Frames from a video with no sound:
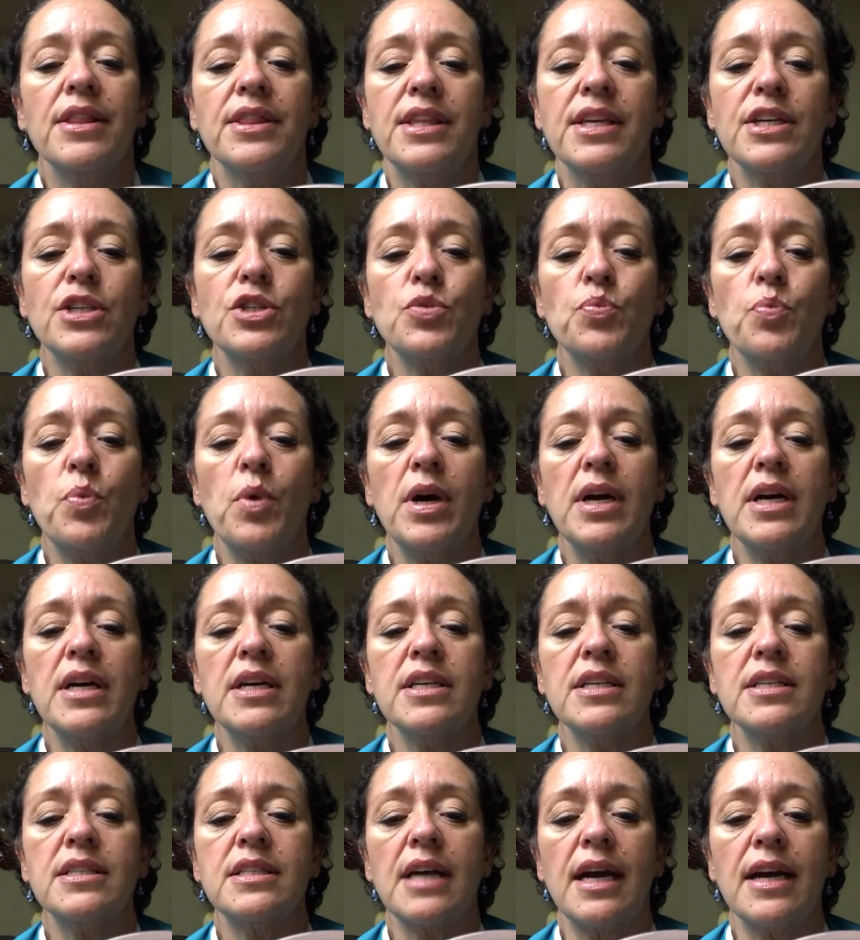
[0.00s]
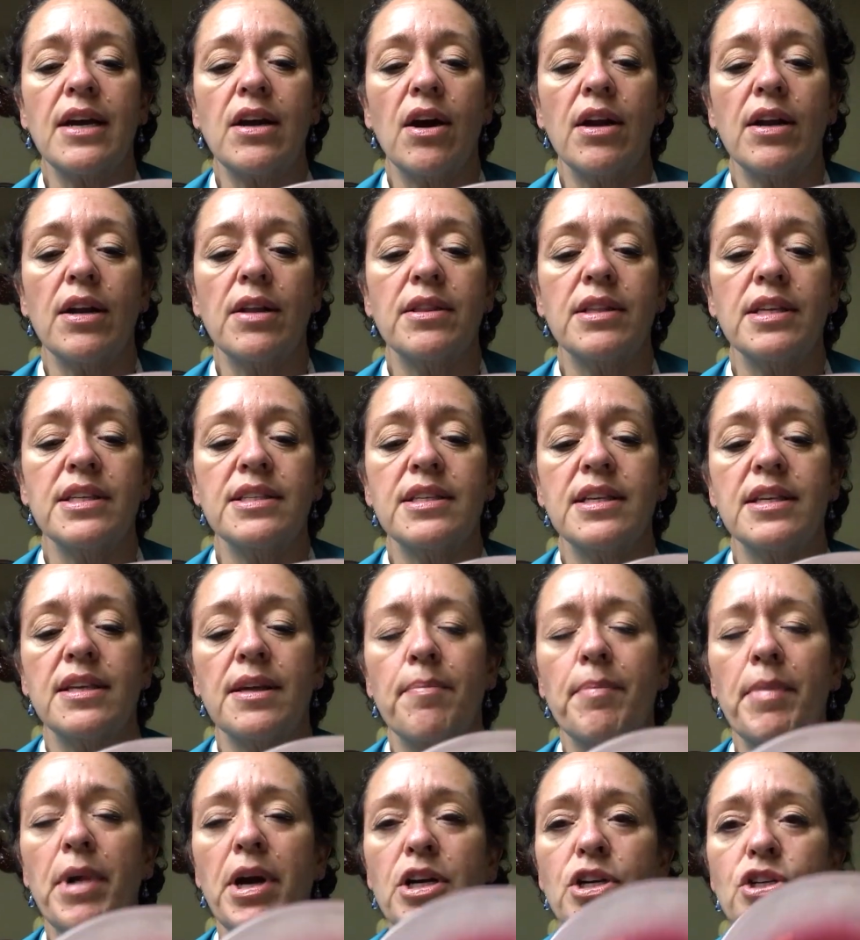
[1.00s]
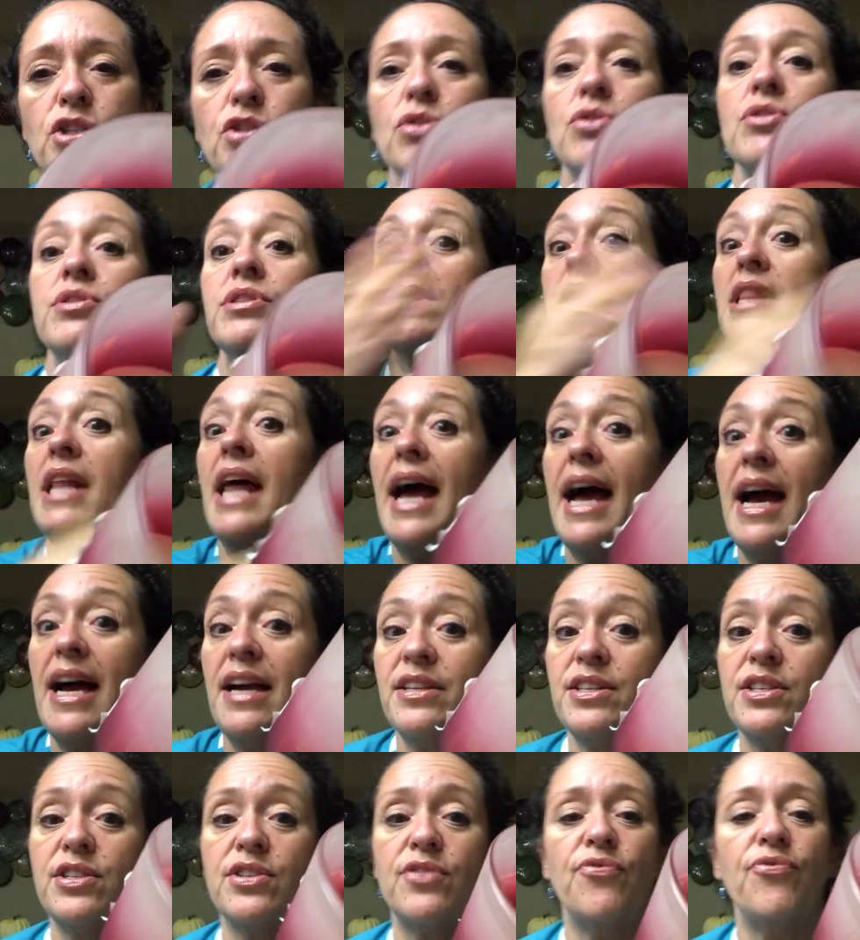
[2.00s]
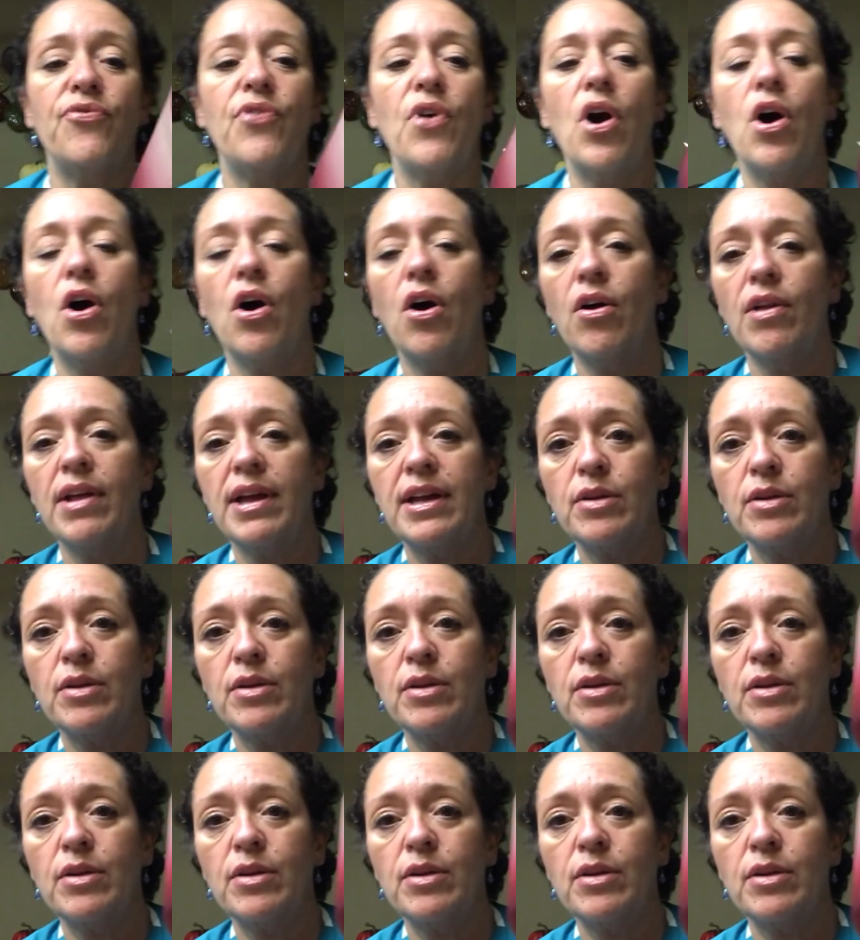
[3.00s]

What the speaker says: This is at Marshall's last fall,